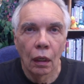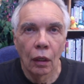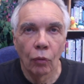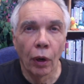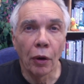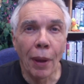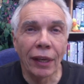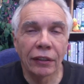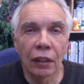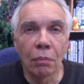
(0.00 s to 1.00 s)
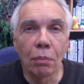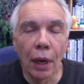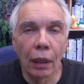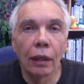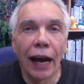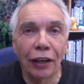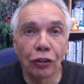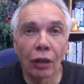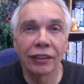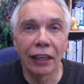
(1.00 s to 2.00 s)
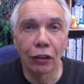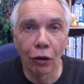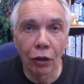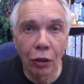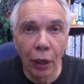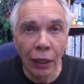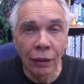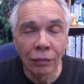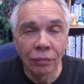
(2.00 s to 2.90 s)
Want to make some hydroxychloroquine?